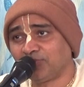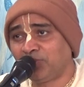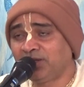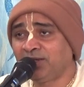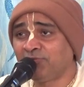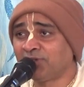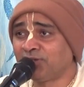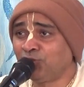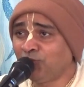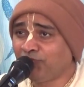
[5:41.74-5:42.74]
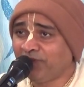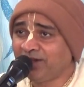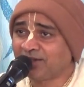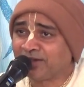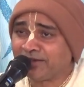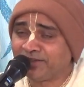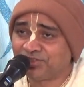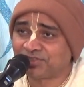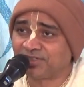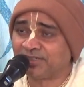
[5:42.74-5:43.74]
But in our neophyte
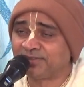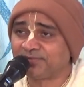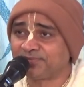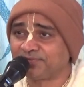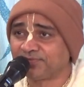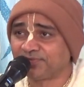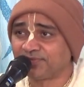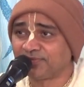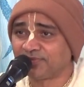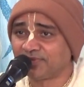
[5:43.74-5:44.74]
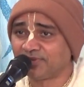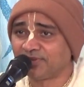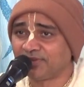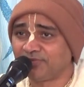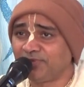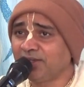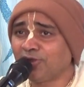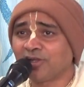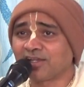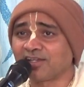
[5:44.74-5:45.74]
condition, we are
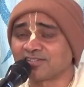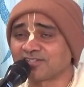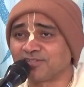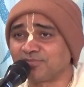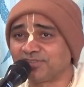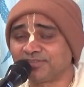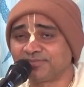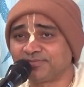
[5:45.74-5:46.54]
not accustomed.